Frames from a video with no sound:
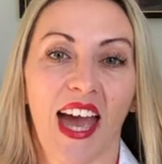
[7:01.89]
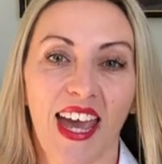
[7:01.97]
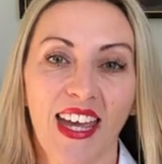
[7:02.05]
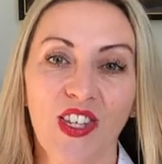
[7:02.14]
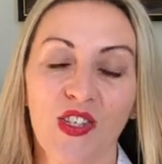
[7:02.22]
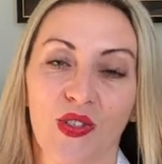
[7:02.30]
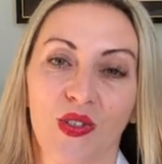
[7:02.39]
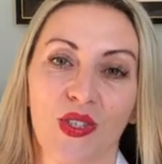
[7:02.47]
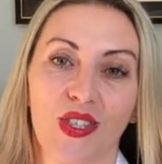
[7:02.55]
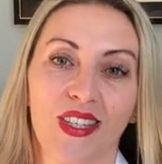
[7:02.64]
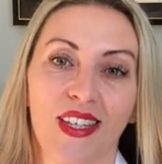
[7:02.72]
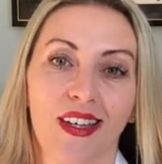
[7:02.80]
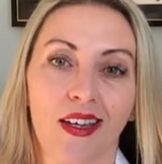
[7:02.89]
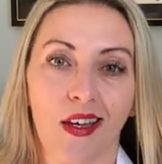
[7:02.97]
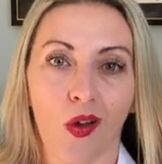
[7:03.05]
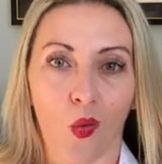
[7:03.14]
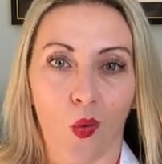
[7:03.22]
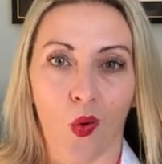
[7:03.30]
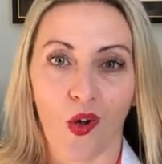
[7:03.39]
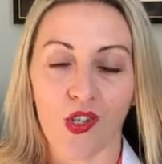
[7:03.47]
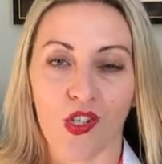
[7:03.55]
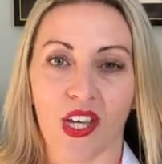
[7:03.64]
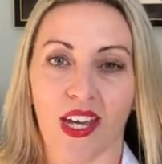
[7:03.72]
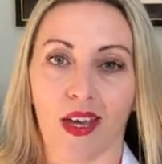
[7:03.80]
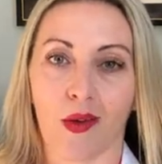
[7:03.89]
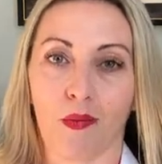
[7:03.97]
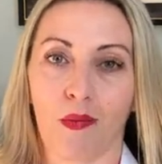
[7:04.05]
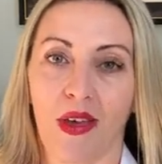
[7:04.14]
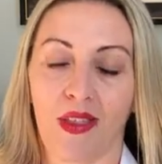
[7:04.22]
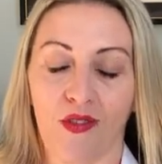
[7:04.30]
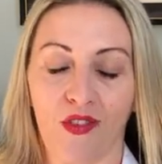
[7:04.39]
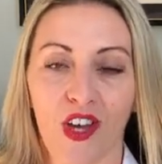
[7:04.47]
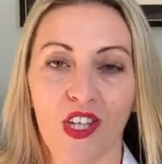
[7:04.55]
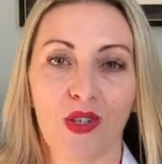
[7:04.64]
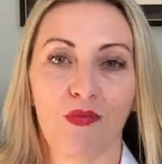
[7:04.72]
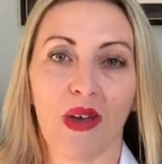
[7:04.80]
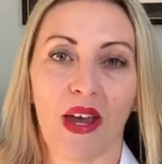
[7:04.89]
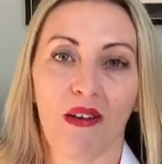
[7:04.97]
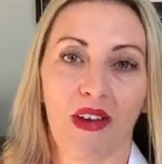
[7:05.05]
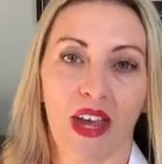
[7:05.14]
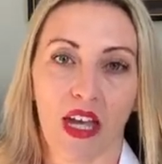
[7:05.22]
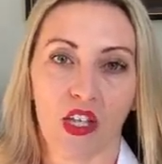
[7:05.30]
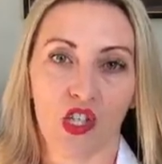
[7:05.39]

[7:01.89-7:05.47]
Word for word: angels watching the Virgin Mary and